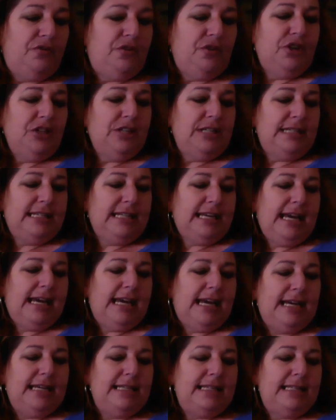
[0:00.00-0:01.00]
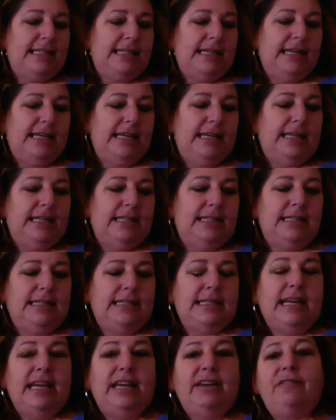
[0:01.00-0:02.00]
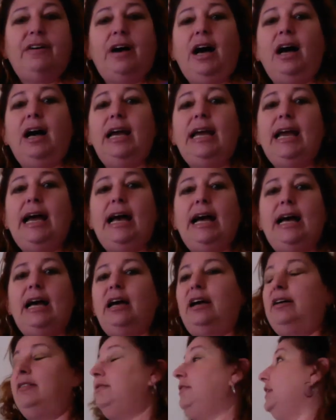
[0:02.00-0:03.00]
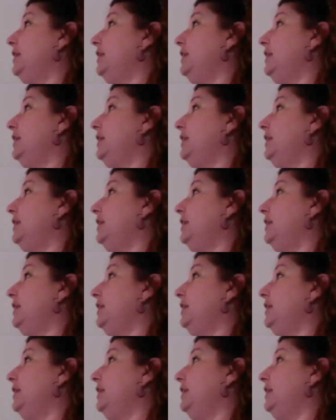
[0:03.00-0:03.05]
first case is if I have